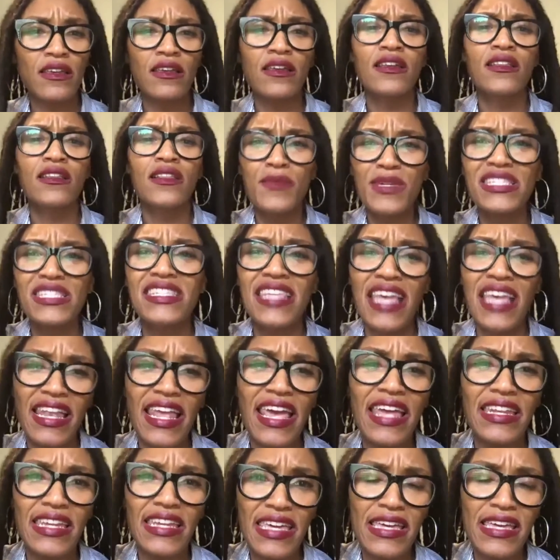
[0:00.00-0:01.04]
Let me say
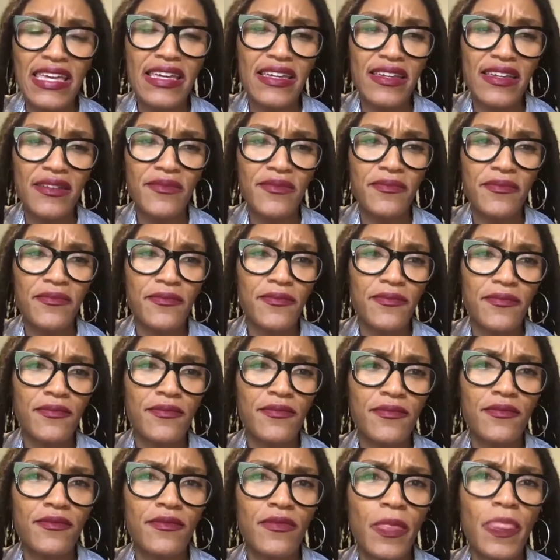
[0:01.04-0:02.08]
that again.
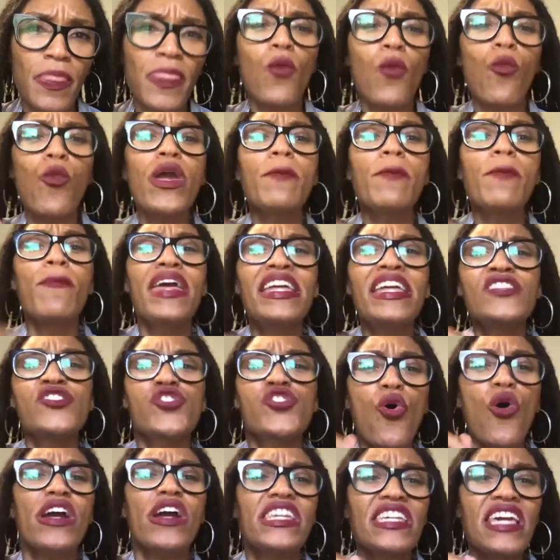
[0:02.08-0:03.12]
We
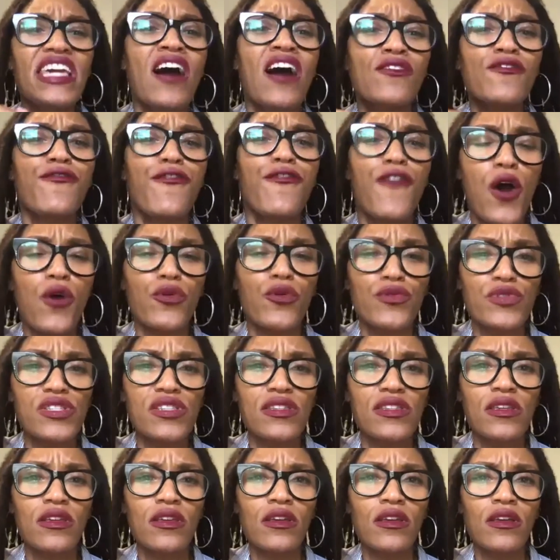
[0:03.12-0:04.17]
mentor young folks
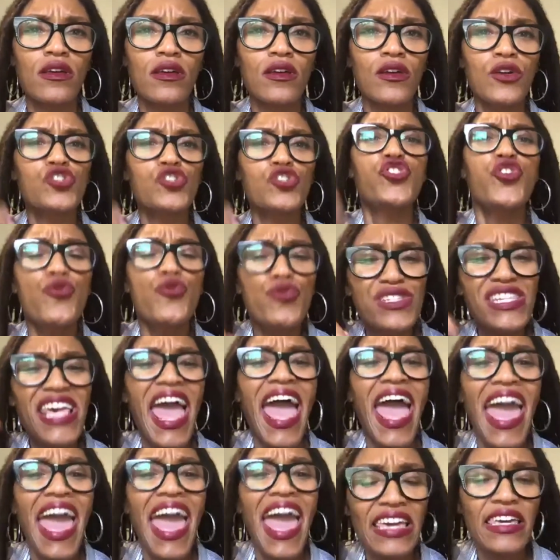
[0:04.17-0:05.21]
to
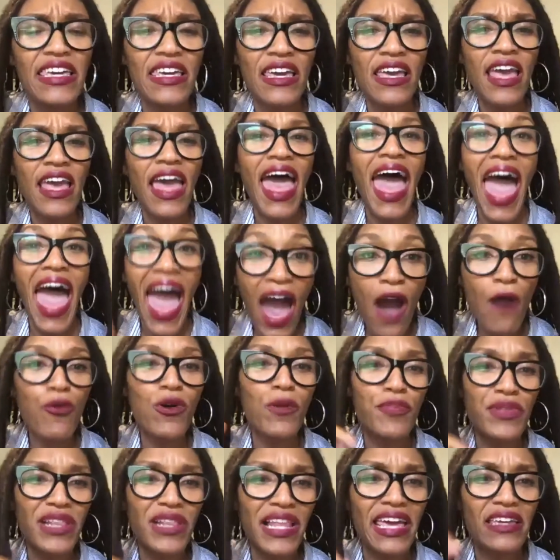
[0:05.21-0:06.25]
take our
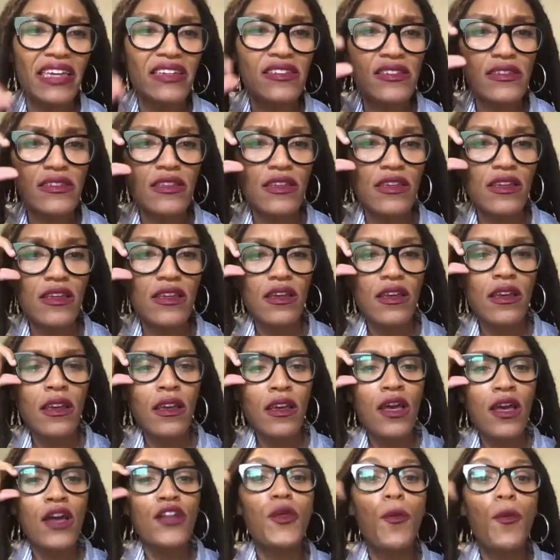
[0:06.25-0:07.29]
place.
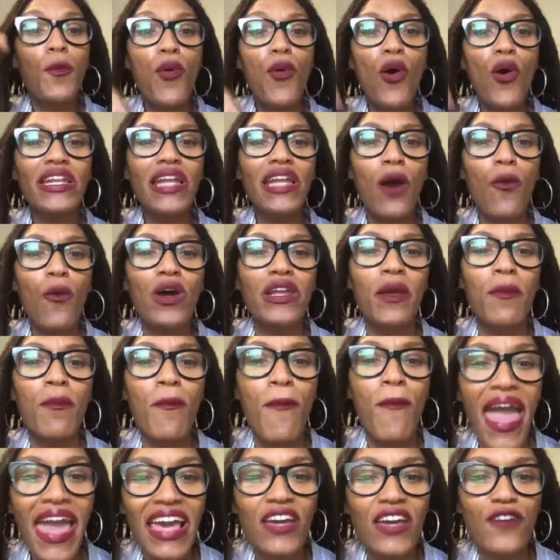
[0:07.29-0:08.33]
The point I want to
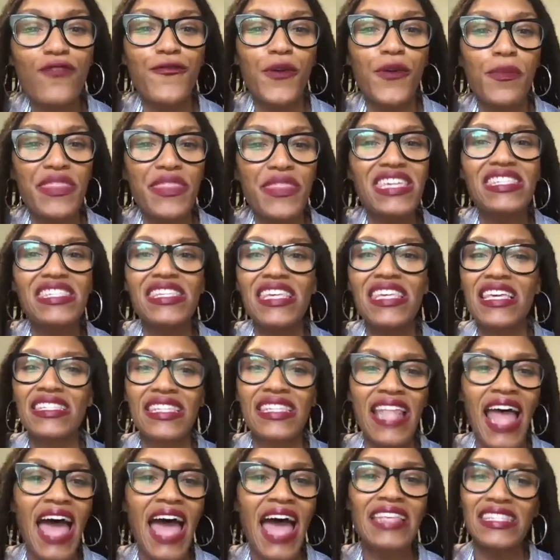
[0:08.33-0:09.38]
make from this is
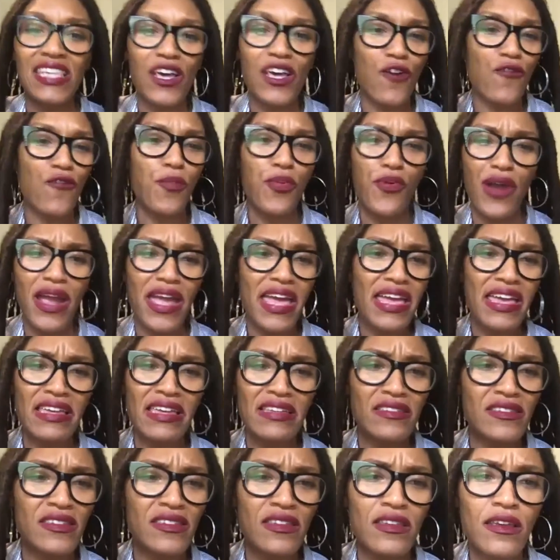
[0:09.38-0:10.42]
not
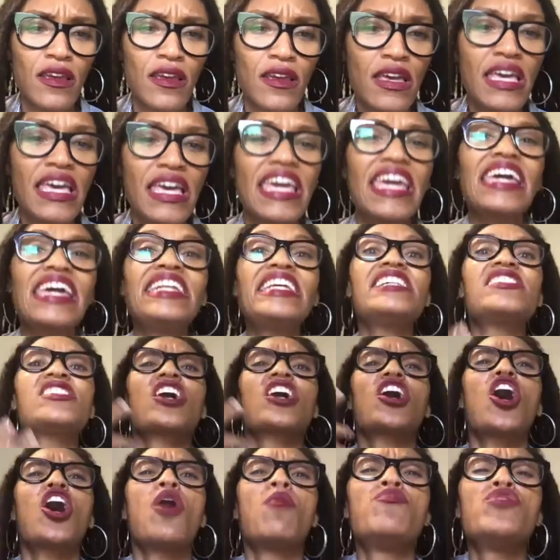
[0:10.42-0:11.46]
self-praise. It is a
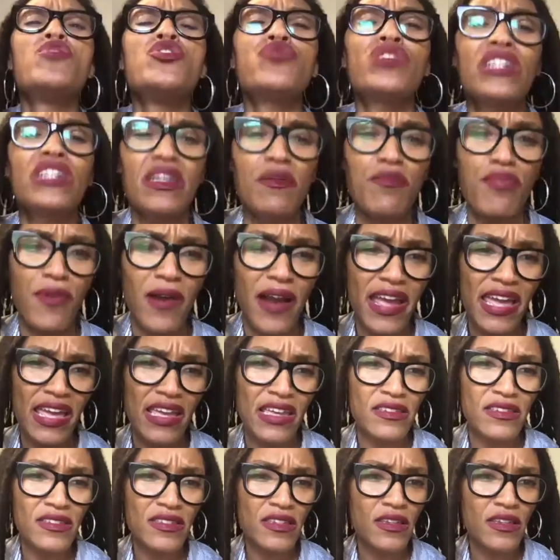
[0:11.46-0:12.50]
community
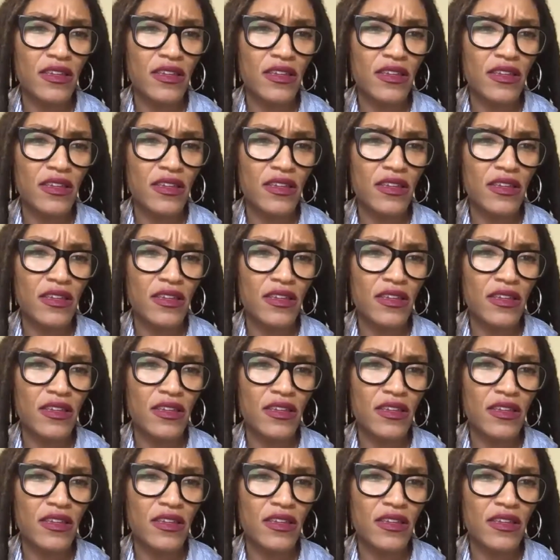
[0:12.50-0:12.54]
praise.